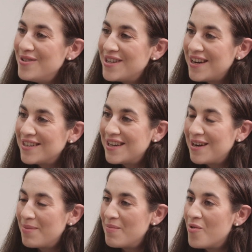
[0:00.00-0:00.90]
you tell us a
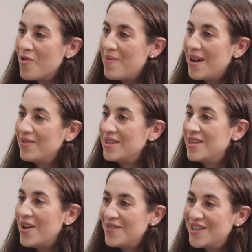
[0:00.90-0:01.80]
little bit more about the
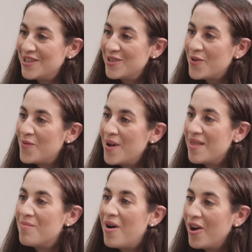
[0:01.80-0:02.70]
services and software
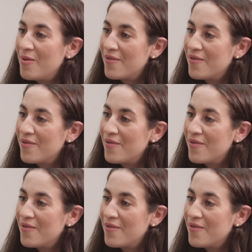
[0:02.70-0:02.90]
that Marlowe